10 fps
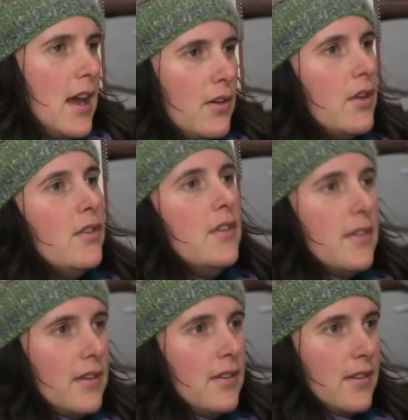I don't know, is
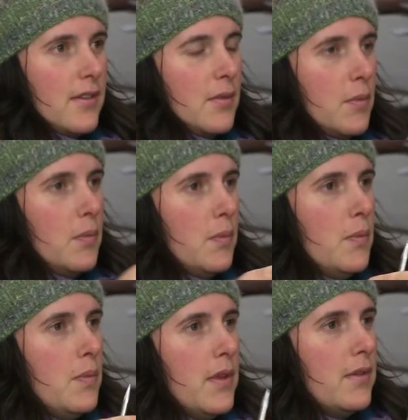this
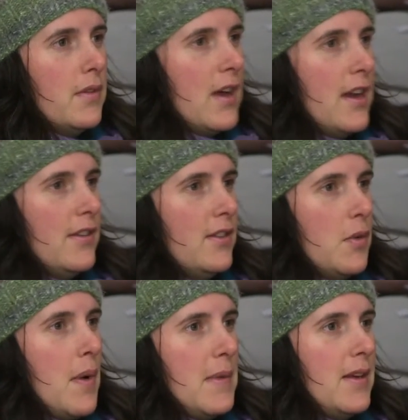the kind of, do
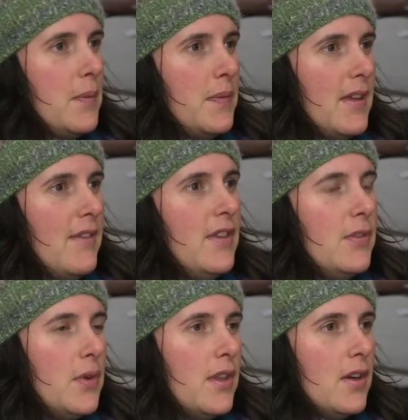you want me to save
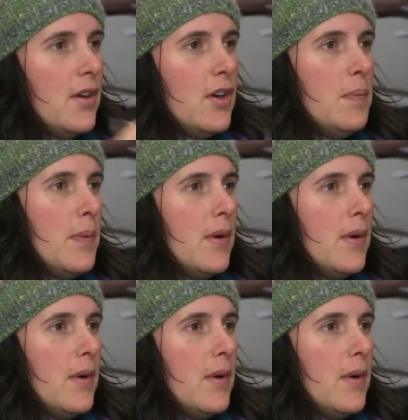this for the group?